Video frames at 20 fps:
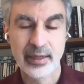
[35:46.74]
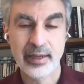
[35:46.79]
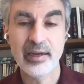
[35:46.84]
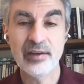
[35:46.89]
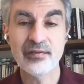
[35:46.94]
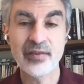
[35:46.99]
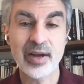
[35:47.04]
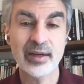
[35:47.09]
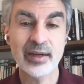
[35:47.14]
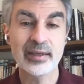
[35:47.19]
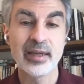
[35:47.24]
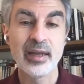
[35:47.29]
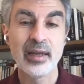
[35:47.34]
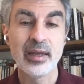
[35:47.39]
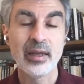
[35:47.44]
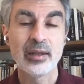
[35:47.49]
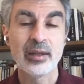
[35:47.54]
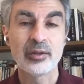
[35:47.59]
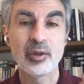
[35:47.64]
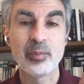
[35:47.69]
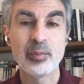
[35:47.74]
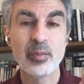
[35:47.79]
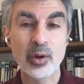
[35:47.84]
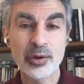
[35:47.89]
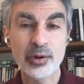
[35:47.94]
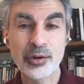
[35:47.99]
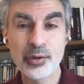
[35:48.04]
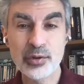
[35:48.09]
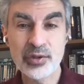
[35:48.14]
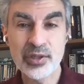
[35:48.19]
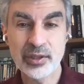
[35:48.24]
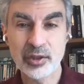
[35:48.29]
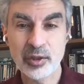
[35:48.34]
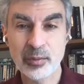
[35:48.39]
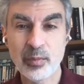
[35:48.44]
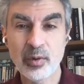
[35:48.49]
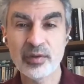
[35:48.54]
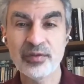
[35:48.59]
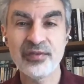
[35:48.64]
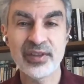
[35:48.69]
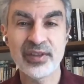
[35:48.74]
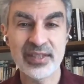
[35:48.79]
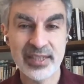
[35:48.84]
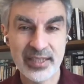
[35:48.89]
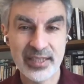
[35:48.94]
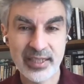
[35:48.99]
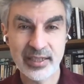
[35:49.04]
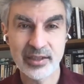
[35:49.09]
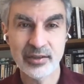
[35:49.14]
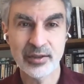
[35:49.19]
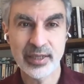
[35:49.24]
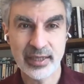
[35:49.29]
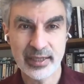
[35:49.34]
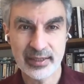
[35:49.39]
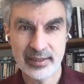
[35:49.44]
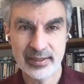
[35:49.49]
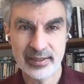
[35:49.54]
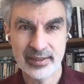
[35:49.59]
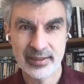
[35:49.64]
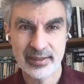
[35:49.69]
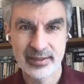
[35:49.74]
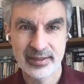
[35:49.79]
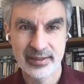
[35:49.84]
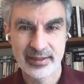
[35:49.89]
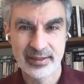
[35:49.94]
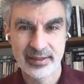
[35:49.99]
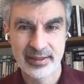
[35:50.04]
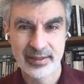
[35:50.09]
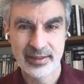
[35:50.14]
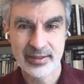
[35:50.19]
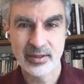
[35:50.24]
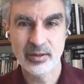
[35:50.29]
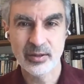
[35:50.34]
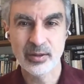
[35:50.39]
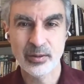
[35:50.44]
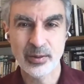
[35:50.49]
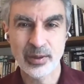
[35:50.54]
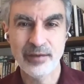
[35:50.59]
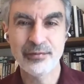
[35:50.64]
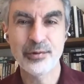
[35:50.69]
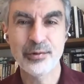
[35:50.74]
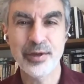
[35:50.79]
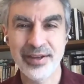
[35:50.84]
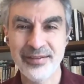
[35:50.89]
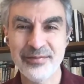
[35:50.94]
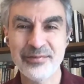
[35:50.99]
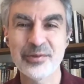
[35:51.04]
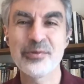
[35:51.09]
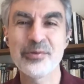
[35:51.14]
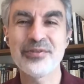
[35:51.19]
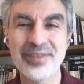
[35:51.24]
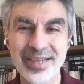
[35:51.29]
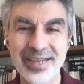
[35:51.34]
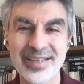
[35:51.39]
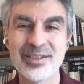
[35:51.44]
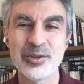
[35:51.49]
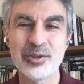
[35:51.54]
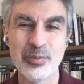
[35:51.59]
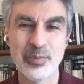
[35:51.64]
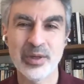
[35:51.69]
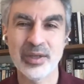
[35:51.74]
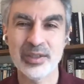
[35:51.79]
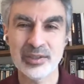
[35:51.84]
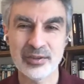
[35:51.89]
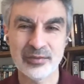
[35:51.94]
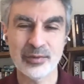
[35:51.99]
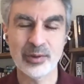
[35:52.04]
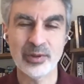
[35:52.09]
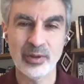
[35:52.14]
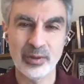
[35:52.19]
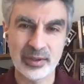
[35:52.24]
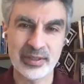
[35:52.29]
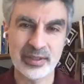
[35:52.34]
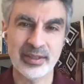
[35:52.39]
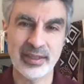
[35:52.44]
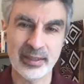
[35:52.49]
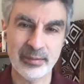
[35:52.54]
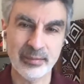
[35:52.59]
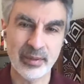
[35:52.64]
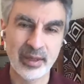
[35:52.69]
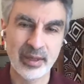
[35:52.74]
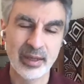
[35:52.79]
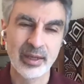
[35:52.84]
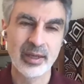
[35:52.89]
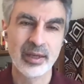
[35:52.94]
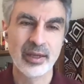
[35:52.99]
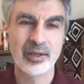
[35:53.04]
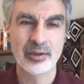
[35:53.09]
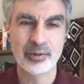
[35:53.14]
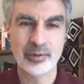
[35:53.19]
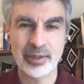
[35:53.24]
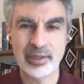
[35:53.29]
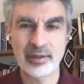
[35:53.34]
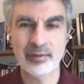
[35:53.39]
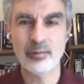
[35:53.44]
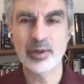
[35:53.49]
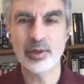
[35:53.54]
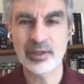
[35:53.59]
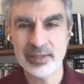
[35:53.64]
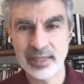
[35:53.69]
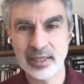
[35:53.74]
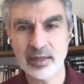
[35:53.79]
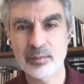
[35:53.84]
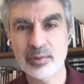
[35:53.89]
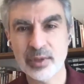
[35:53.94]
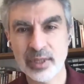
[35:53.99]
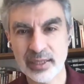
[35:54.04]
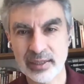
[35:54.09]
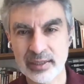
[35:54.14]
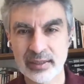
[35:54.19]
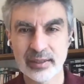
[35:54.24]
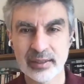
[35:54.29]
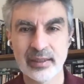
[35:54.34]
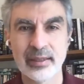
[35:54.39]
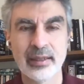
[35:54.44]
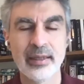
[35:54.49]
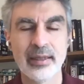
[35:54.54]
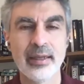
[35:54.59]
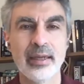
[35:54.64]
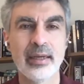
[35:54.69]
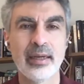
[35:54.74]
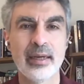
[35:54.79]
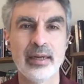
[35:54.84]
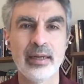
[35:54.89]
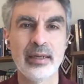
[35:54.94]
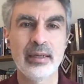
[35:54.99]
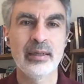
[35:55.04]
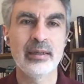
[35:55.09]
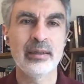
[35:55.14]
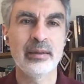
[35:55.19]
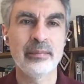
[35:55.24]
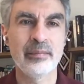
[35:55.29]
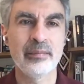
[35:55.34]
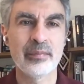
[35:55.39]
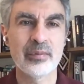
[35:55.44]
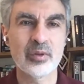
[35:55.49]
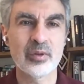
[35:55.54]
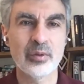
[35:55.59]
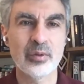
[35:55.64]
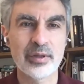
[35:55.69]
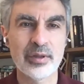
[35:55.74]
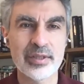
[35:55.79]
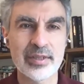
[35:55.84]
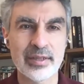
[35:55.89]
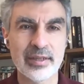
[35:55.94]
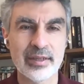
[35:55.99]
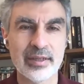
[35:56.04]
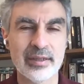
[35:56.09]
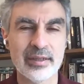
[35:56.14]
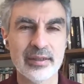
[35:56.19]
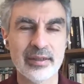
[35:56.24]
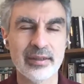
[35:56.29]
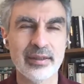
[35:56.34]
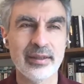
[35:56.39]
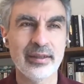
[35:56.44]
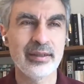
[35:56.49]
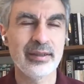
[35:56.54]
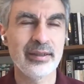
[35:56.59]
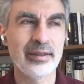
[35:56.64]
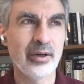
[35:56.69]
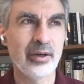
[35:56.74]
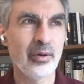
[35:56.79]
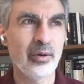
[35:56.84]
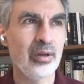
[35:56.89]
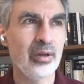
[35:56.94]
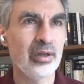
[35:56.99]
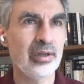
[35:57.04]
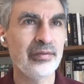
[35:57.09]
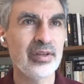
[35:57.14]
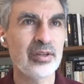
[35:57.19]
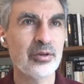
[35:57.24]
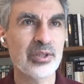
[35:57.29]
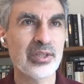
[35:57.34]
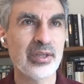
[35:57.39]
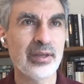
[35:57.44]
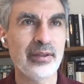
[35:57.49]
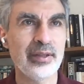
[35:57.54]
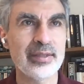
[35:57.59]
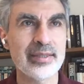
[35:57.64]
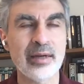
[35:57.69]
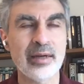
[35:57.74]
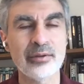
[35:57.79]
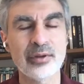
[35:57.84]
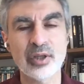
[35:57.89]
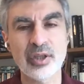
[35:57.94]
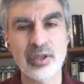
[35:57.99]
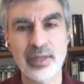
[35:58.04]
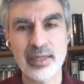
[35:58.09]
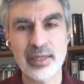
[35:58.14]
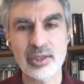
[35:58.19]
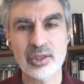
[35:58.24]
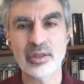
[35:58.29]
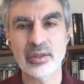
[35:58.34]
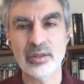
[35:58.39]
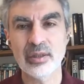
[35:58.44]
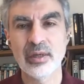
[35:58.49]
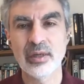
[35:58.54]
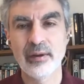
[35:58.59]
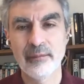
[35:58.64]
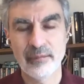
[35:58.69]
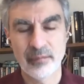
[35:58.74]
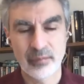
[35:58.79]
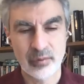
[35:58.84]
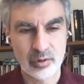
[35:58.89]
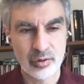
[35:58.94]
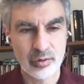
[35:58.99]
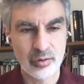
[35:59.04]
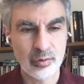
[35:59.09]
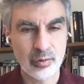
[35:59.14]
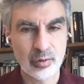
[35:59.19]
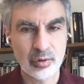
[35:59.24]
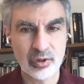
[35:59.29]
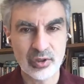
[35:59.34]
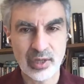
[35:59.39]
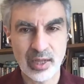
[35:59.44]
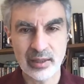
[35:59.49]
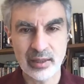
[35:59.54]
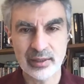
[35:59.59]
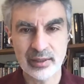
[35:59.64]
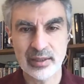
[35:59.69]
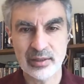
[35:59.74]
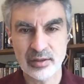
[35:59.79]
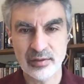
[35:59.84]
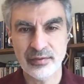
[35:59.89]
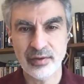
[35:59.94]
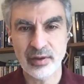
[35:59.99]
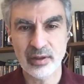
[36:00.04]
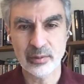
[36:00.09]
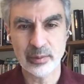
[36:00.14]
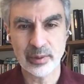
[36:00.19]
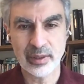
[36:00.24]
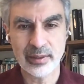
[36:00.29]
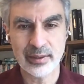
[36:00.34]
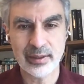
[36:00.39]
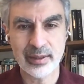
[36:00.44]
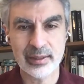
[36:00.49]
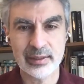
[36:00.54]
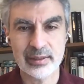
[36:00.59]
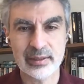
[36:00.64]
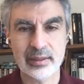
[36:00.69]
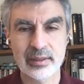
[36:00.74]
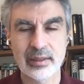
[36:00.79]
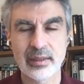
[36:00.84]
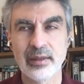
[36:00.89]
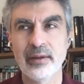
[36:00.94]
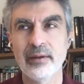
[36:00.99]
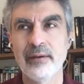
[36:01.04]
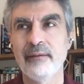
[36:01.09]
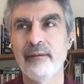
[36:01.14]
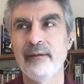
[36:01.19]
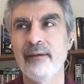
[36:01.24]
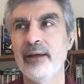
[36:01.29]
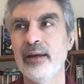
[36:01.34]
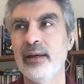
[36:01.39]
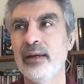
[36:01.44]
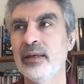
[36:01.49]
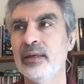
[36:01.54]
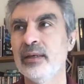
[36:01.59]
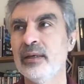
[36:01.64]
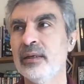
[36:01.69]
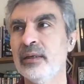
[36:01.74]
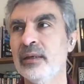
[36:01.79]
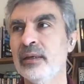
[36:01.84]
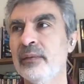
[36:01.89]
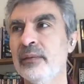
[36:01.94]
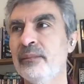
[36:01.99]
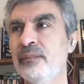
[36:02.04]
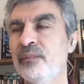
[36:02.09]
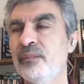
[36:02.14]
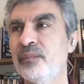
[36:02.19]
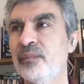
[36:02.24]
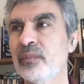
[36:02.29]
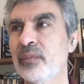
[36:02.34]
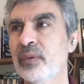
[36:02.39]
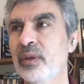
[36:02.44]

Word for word: And in fact, the more you use it, the more fatigue you get. So if you have to think too much for a long time, you kind of want to take a break. Um, so there's a, you know, a lot of interesting things. Now, the connection to causality is the following, that, um,